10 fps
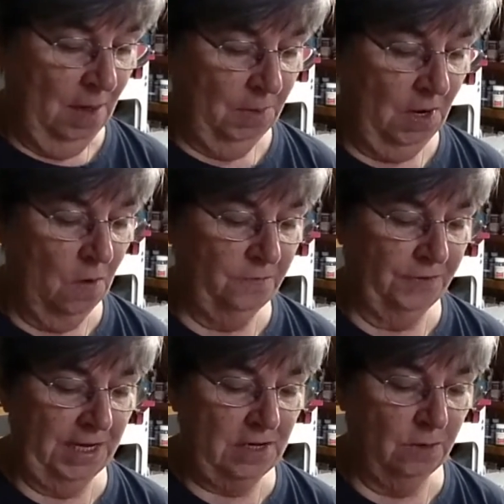But
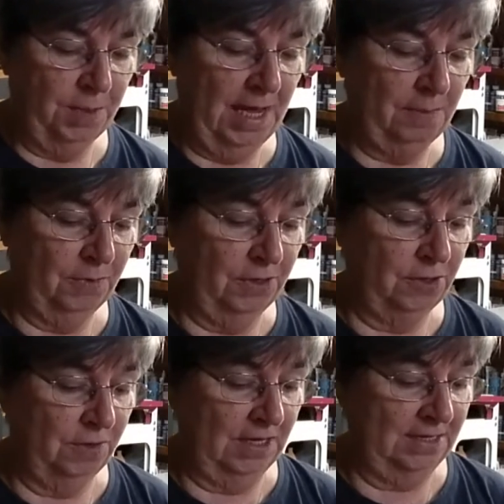hopefully you'll be able to
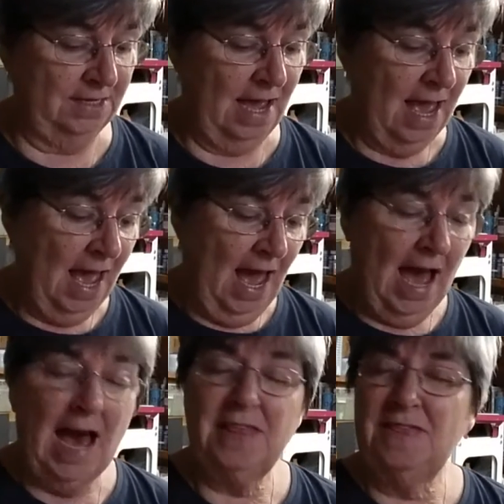do this.
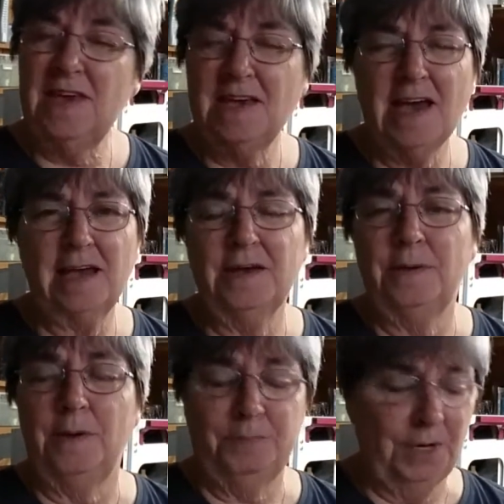I think I
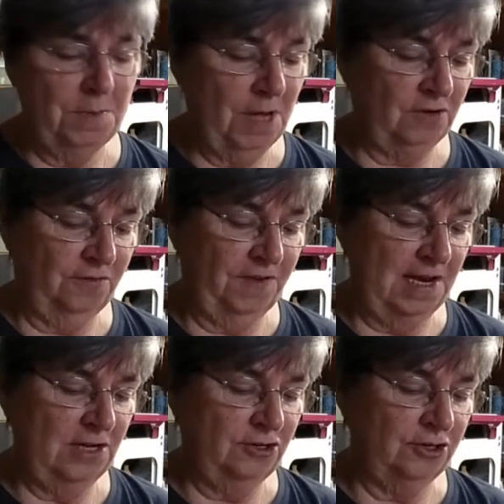pretty much
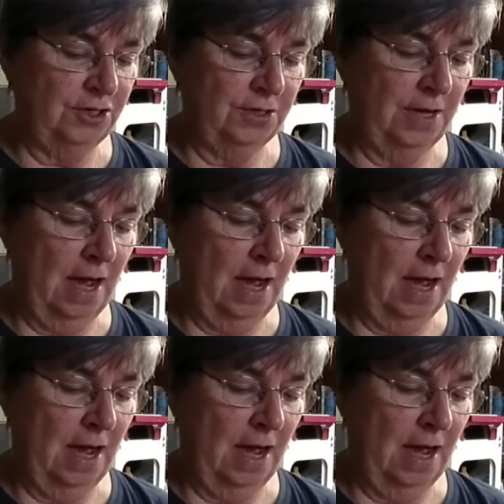finished.